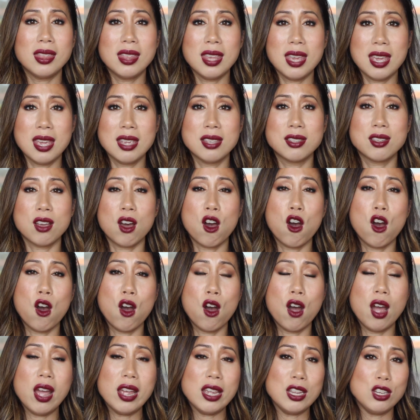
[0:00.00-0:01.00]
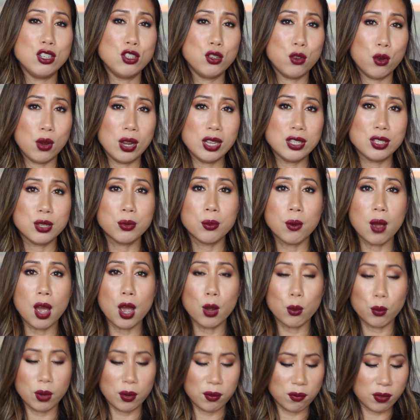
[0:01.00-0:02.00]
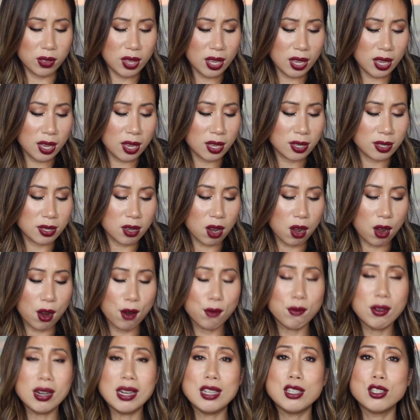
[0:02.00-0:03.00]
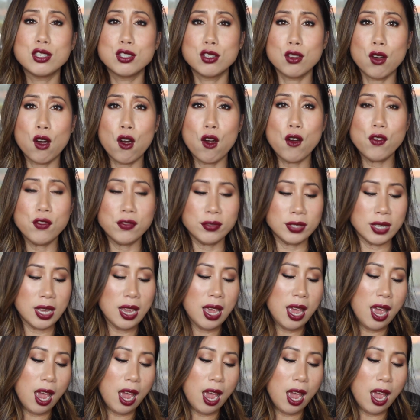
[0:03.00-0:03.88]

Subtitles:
these are a joy to work with. These are really soft,